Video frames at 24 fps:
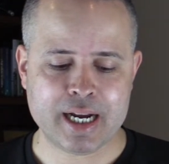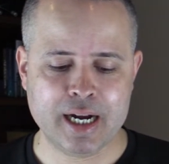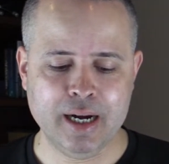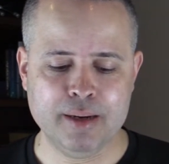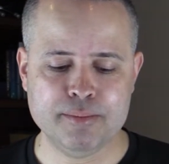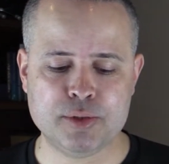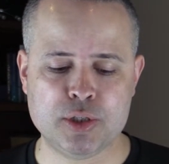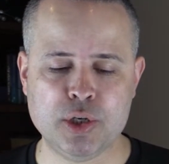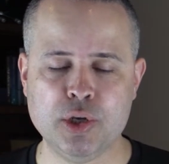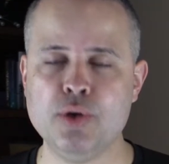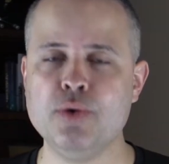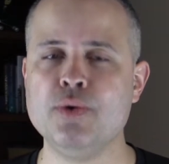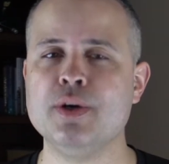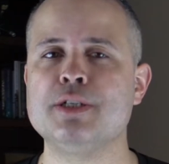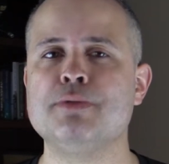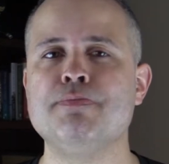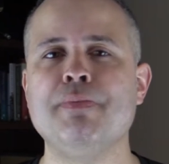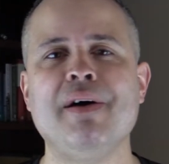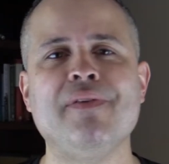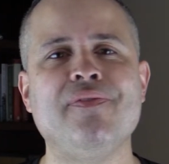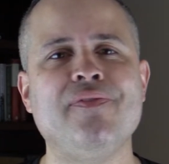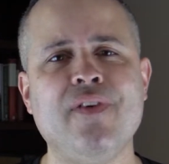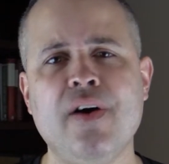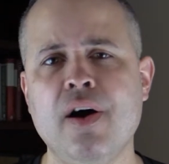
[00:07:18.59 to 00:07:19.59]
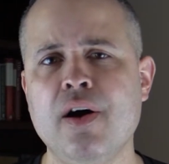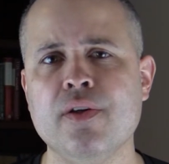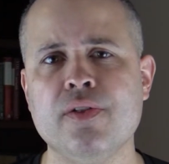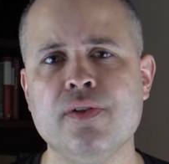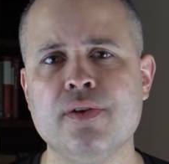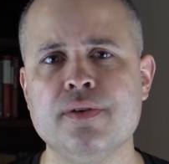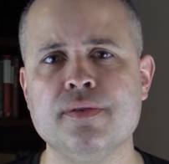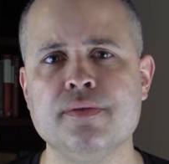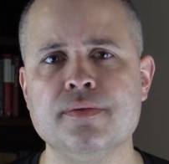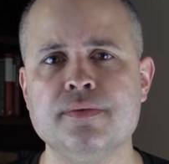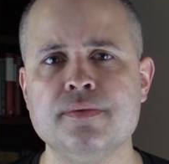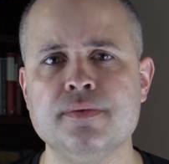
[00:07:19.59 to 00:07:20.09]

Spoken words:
come to you as my Father.